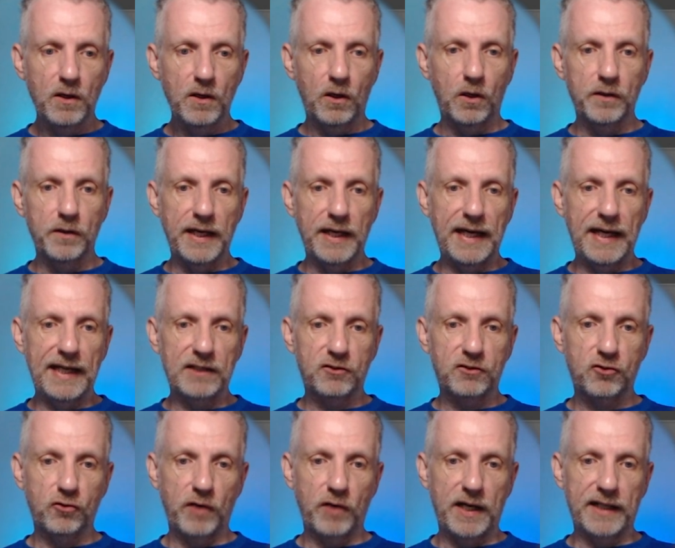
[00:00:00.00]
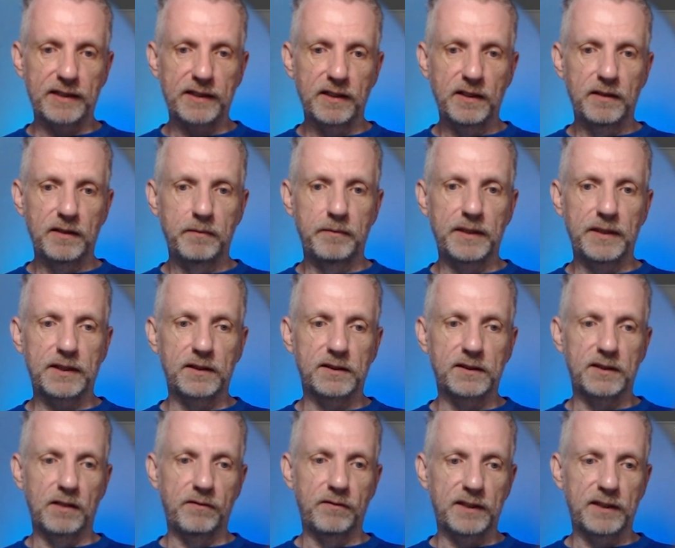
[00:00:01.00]
On the head track, make
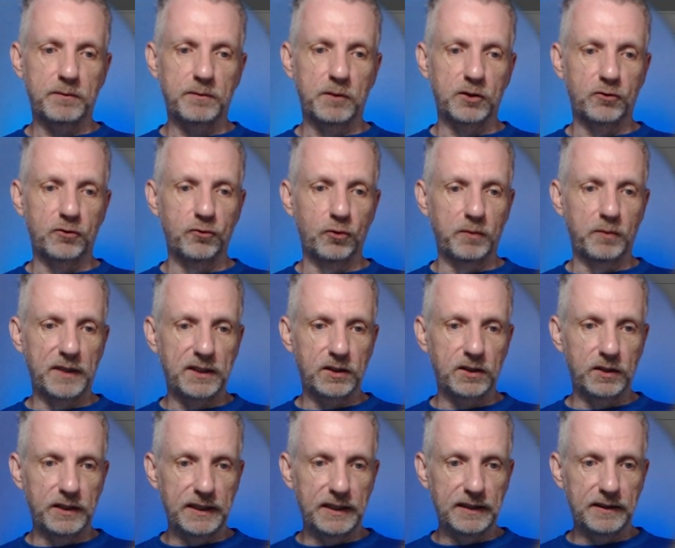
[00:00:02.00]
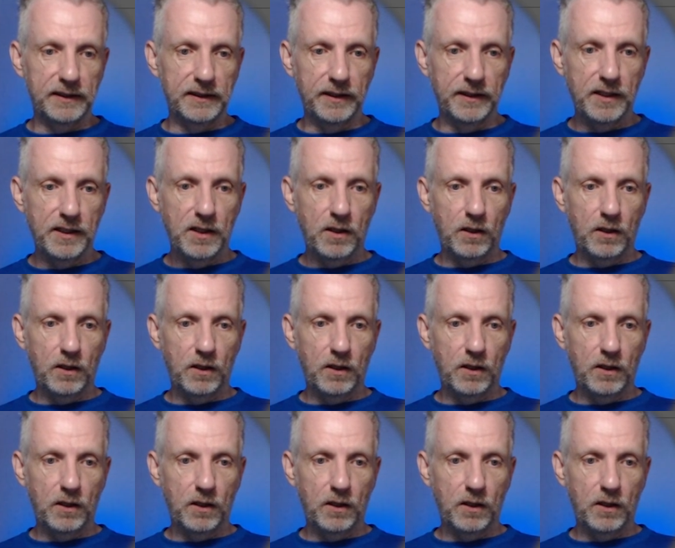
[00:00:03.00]
yourself as much room as you need here.